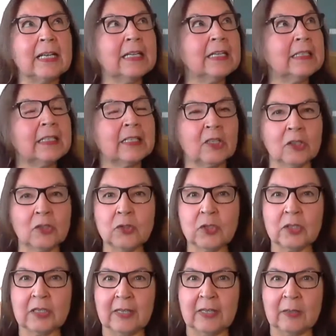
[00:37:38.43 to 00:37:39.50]
it's an
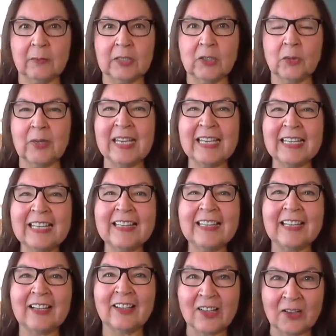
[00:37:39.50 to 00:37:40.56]
illusion to think we do
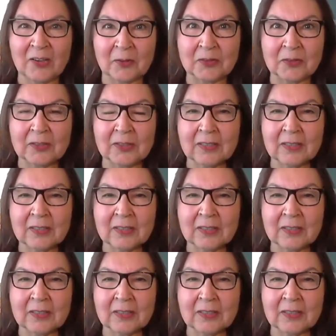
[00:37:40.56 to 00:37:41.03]
anything alone.